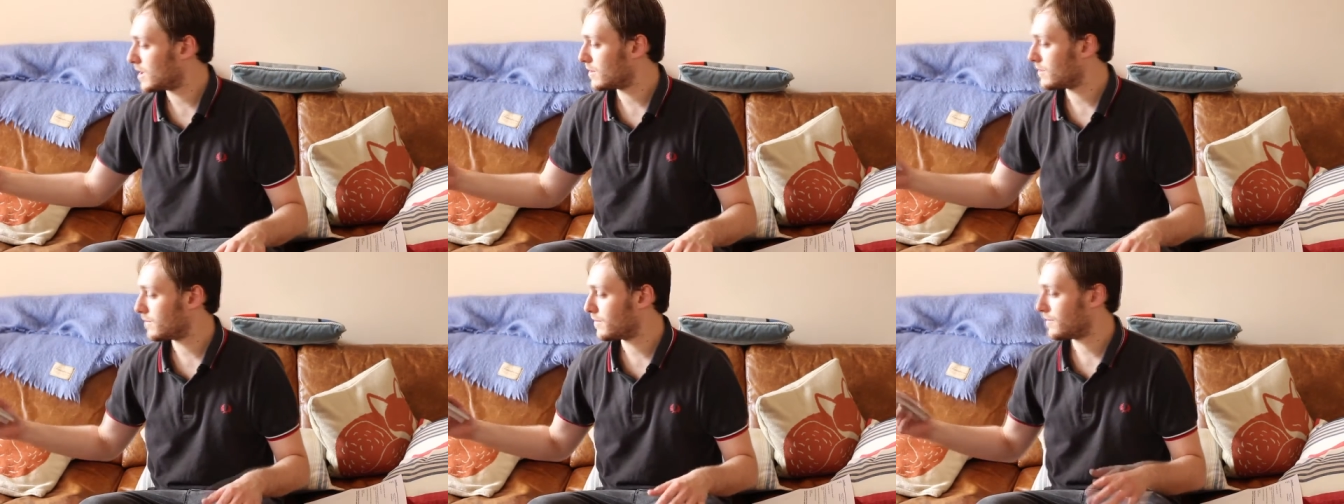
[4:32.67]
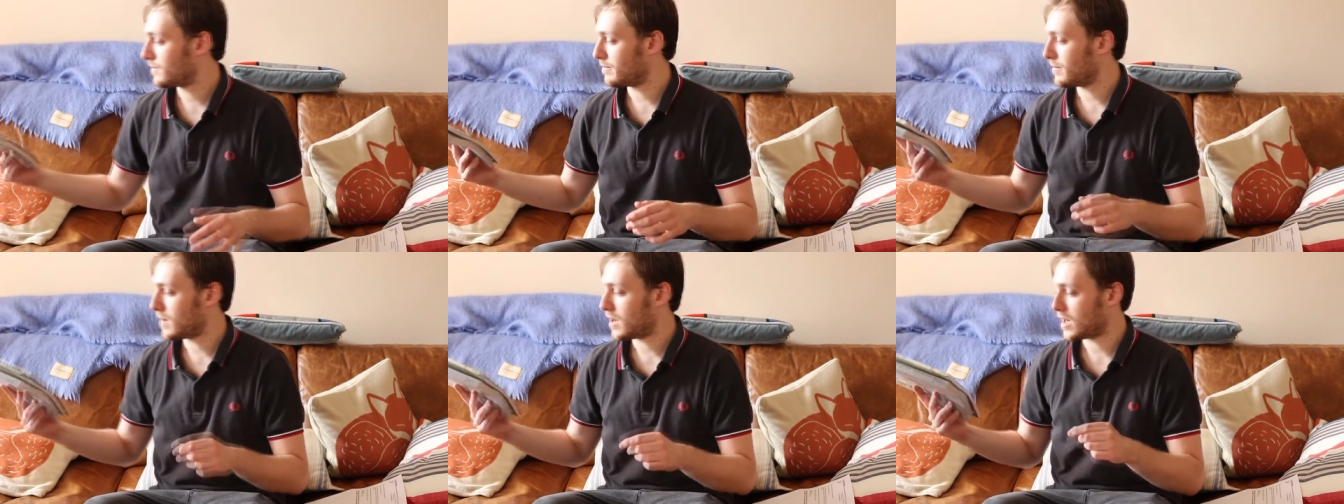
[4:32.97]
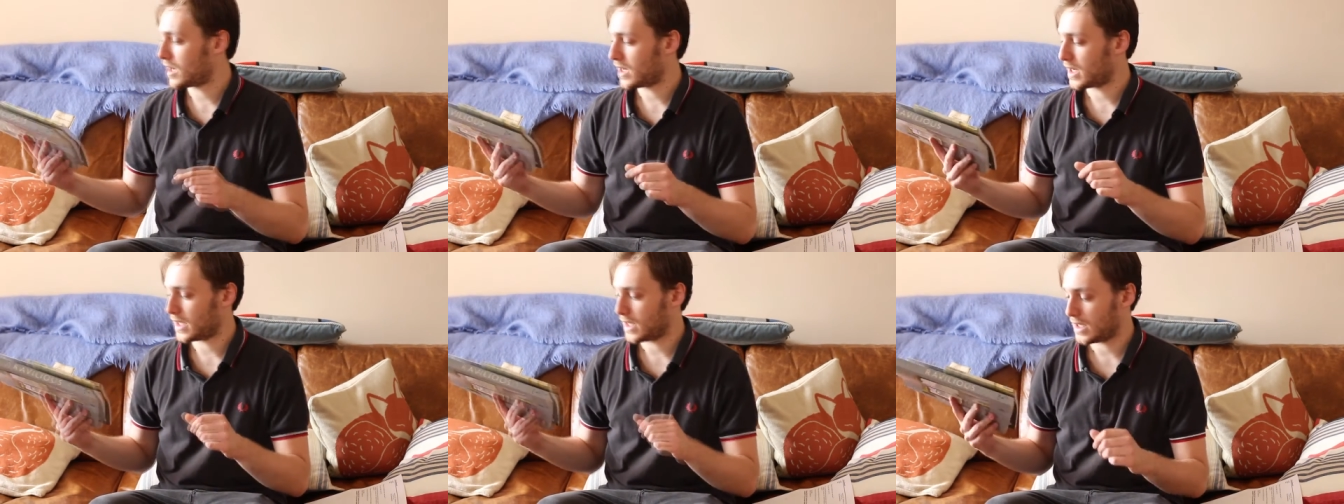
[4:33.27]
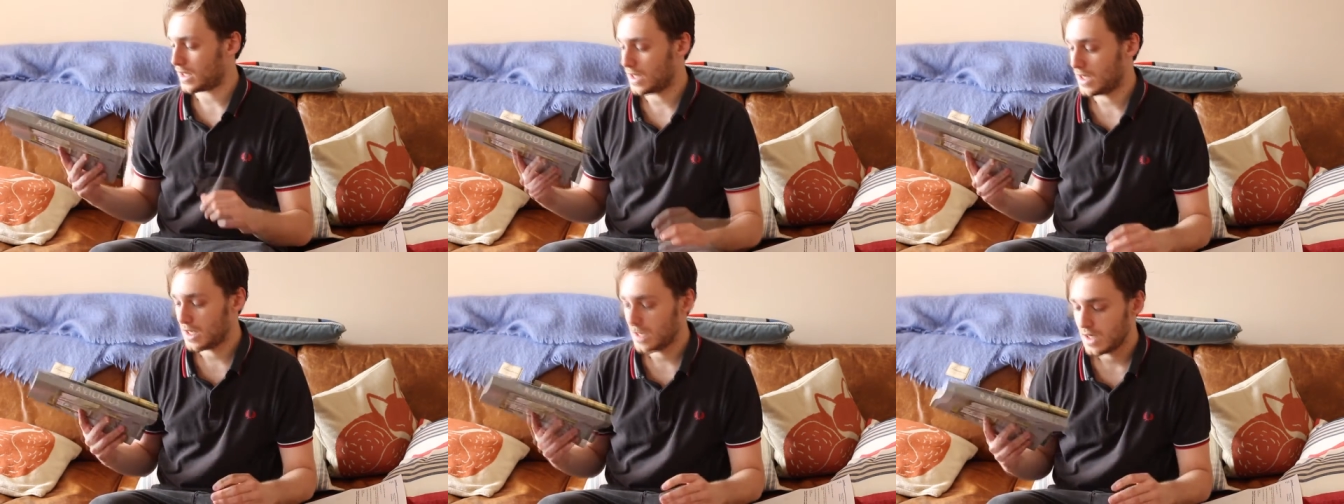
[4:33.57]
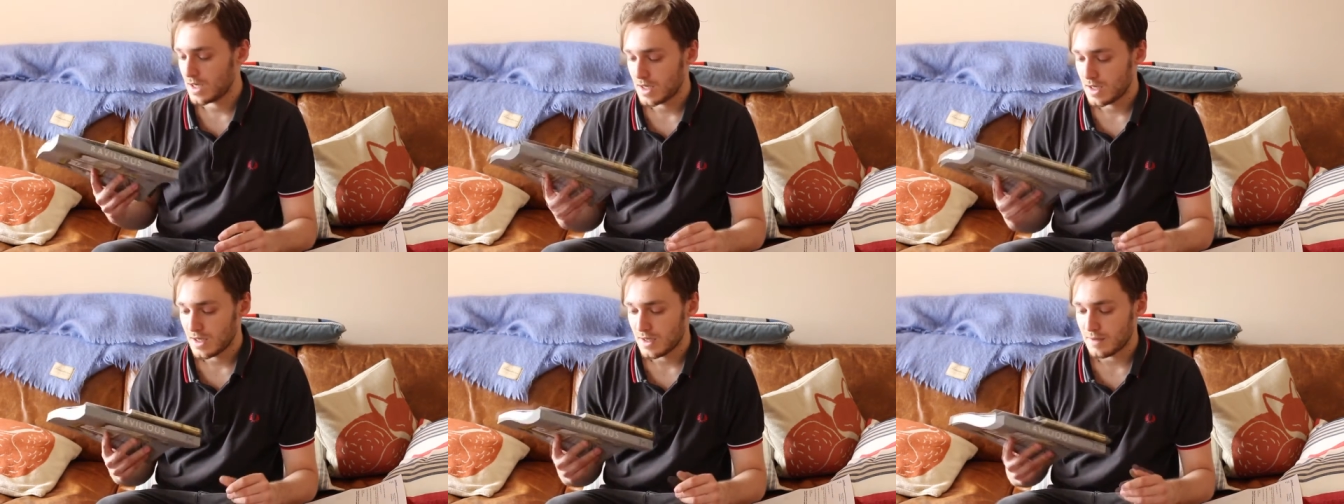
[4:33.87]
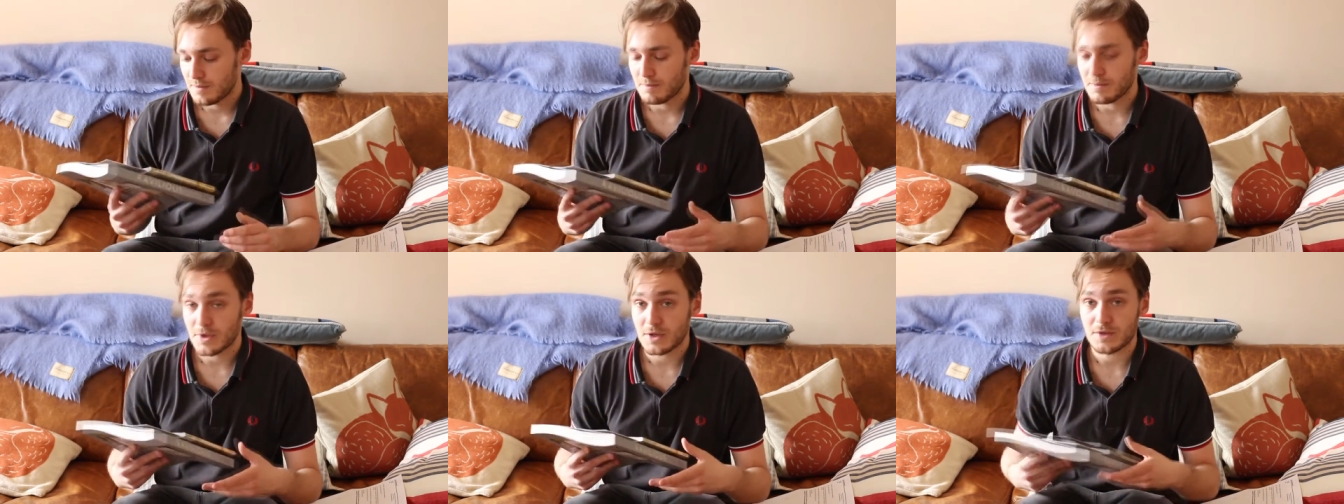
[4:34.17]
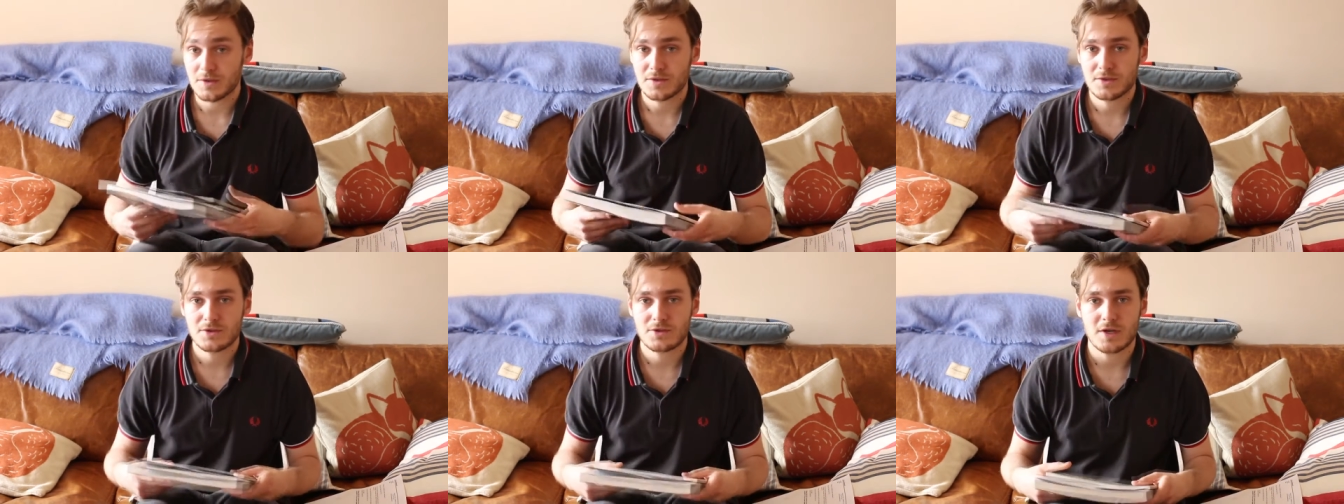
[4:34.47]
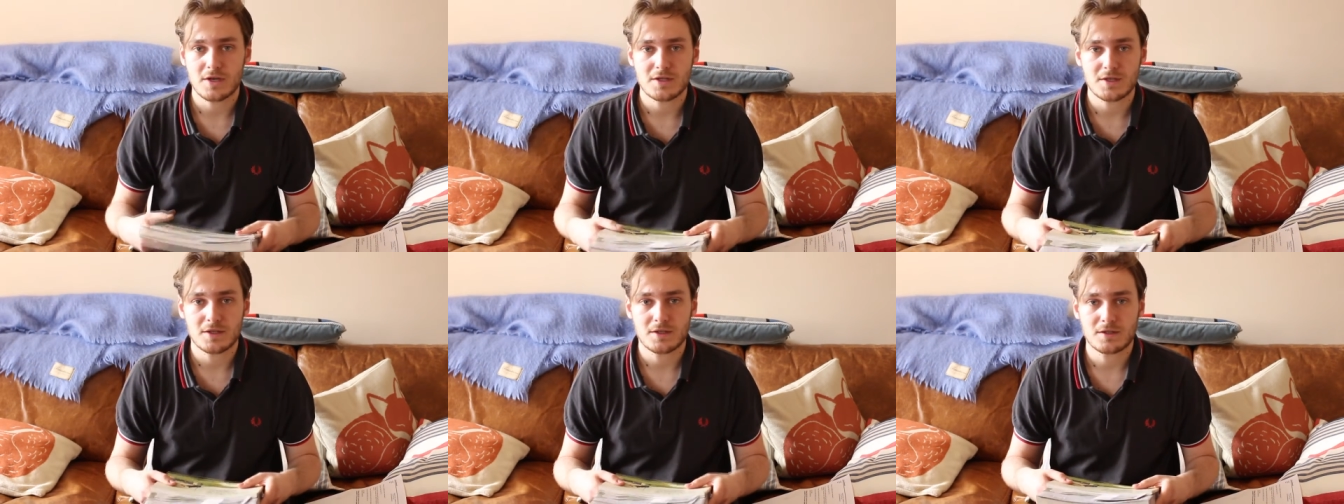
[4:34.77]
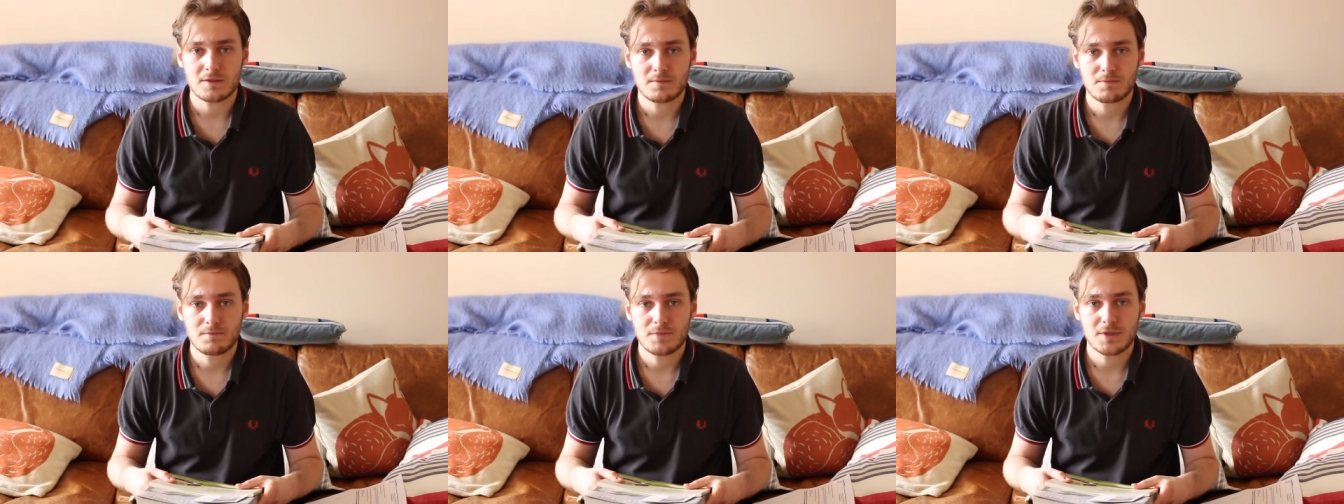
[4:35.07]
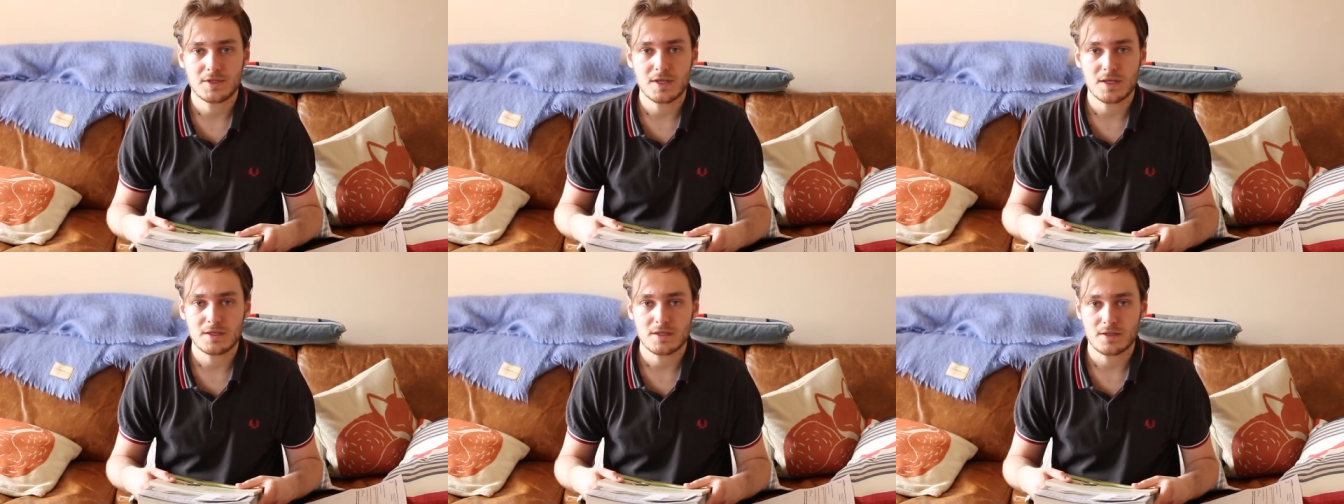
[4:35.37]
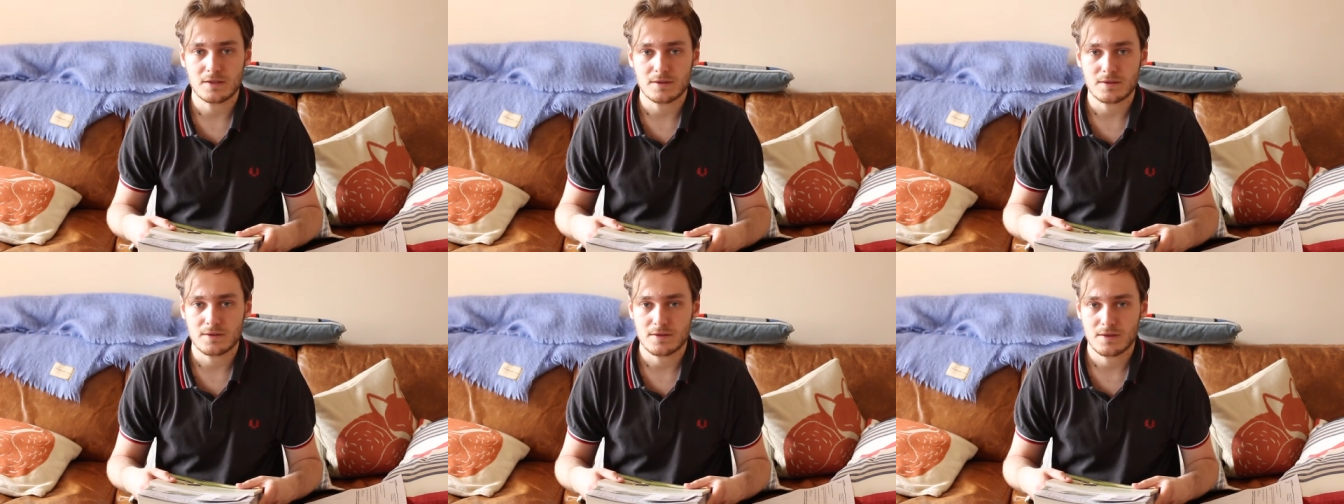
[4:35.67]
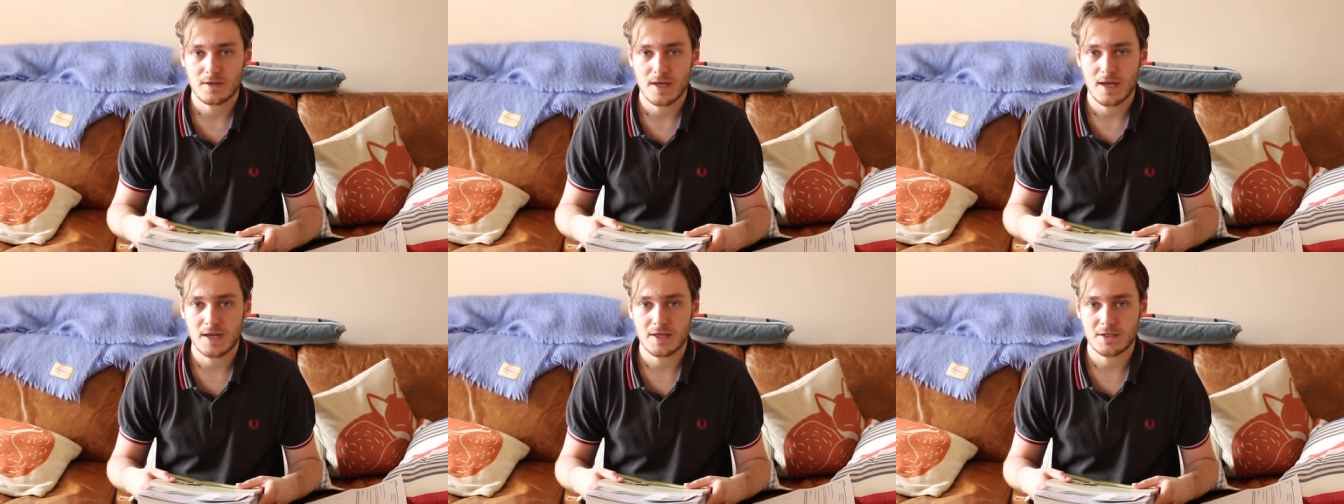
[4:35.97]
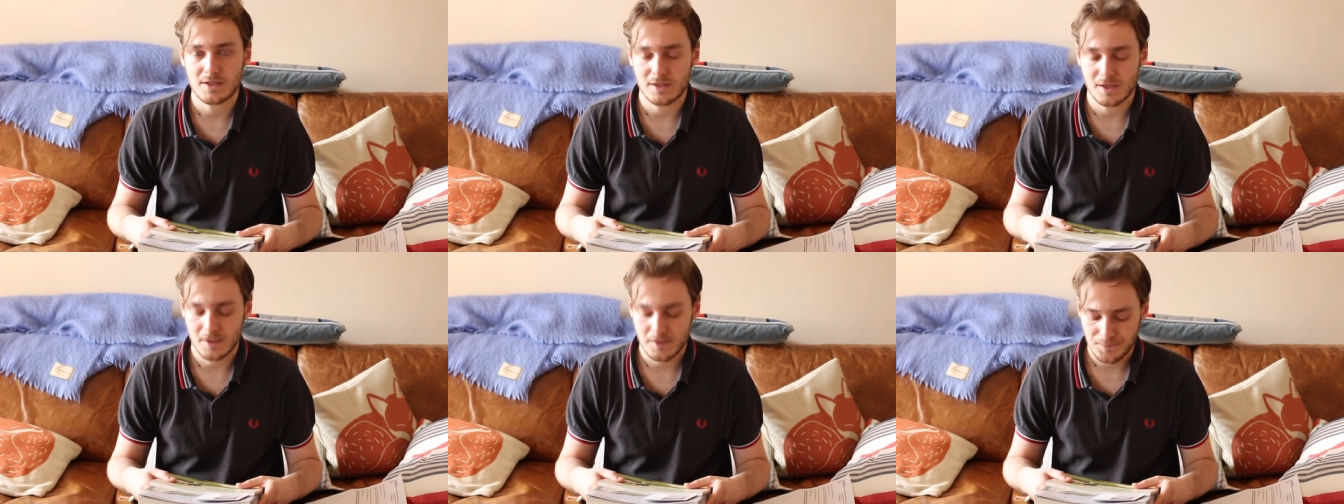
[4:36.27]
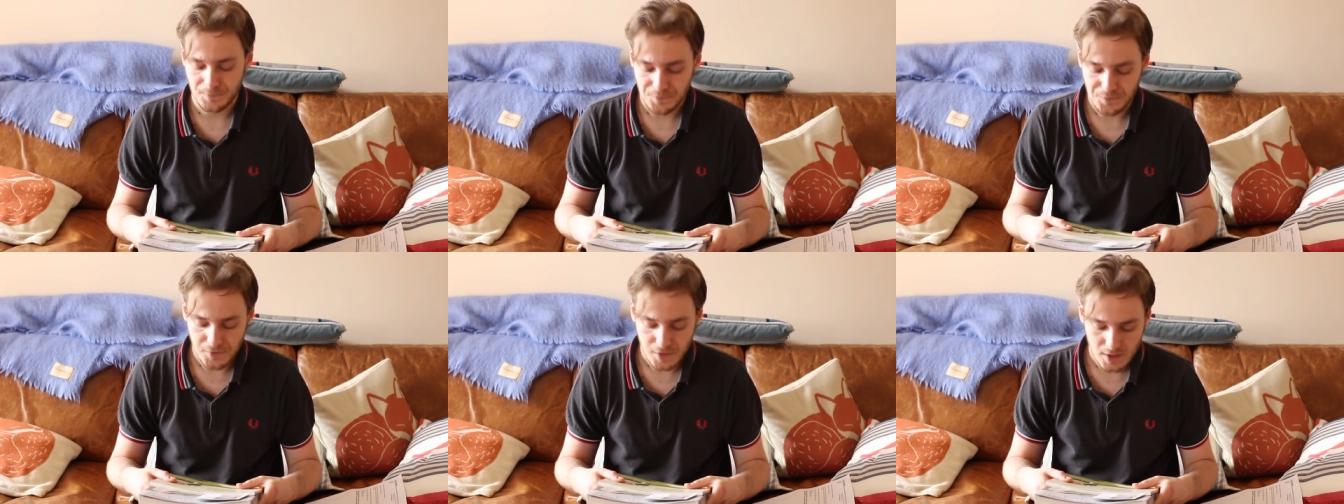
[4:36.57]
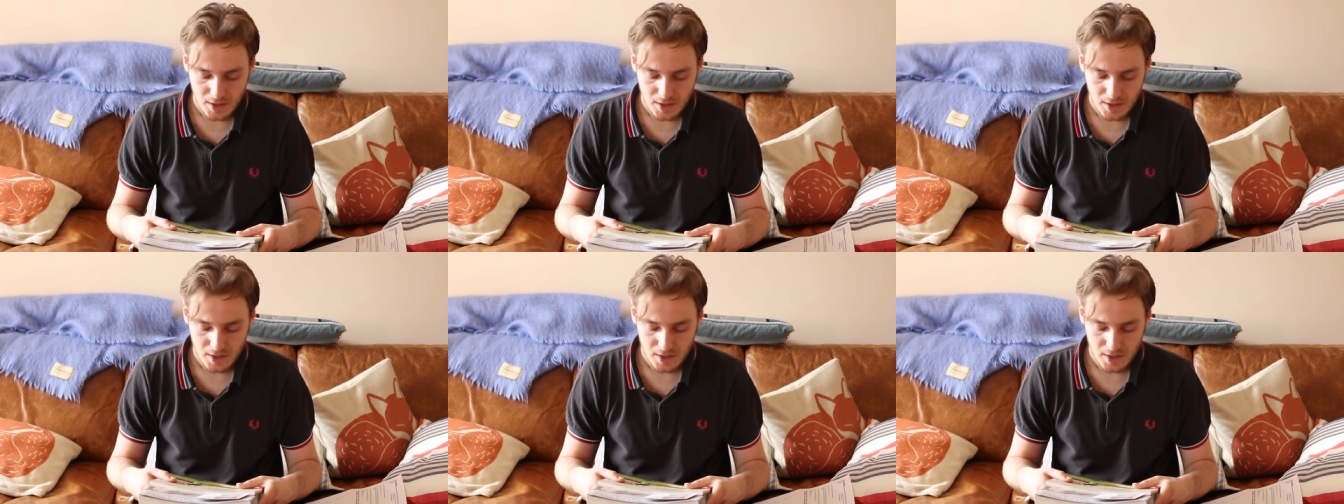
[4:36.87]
of my most treasured possessions, actually.